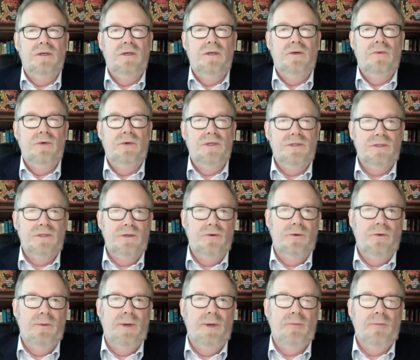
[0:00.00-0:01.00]
which you
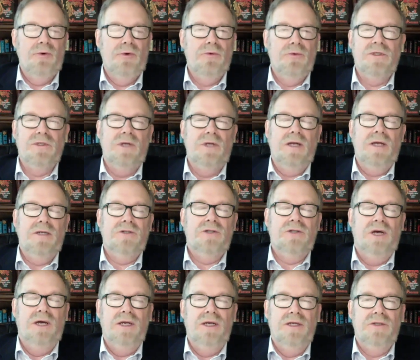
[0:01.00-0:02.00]
remember was not a
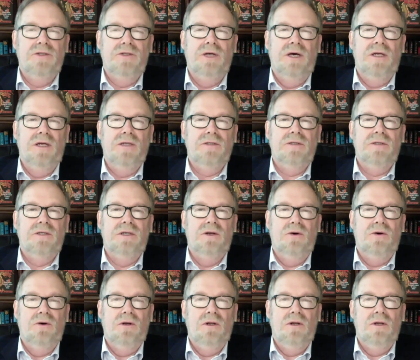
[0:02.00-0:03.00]
Chinese dynasty at
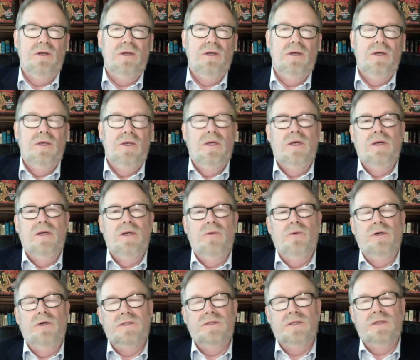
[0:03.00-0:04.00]
all. It
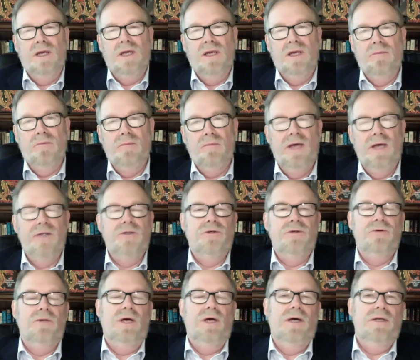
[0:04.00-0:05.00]
was a
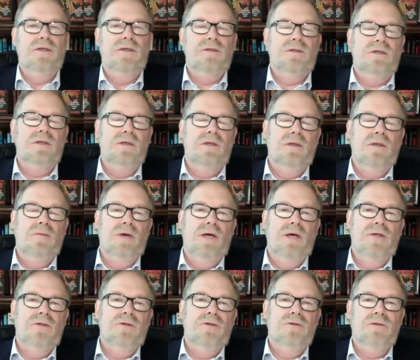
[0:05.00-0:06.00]
Manchu dynasty. The
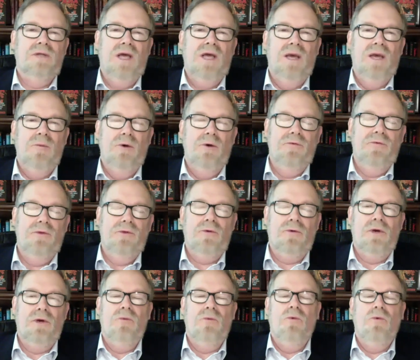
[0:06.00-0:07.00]
Manchus came over the
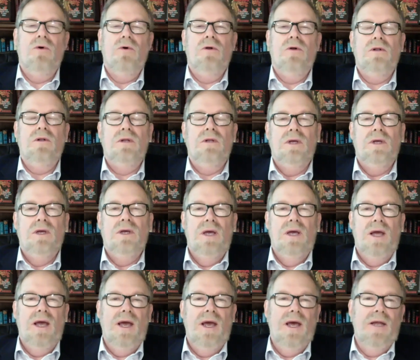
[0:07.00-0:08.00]
Great Wall
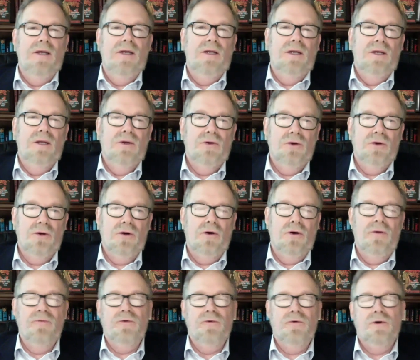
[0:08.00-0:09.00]
and took
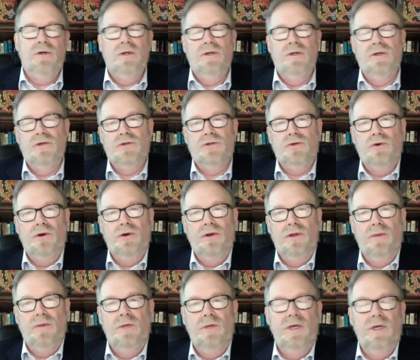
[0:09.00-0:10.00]
over, destroyed
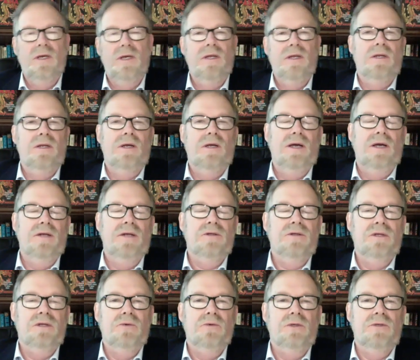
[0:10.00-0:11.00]
the Ming
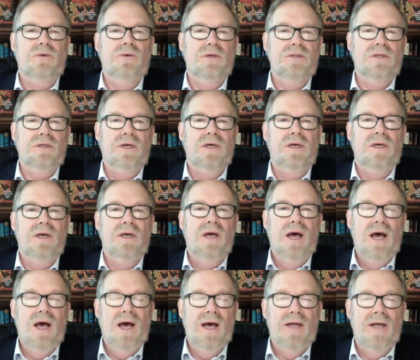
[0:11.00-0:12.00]
dynasty, which was a
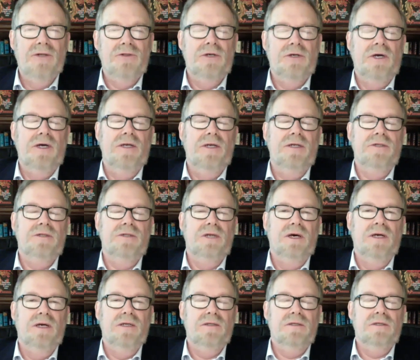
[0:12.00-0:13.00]
Han Chinese
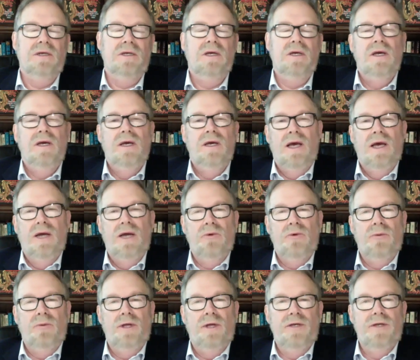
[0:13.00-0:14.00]
dynasty, and
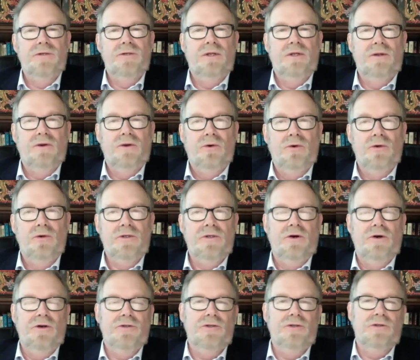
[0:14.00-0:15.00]
replaced it. The horse
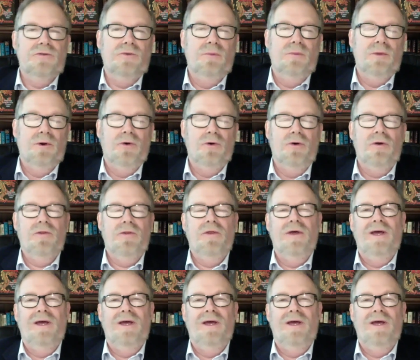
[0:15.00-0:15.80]
archers from the north,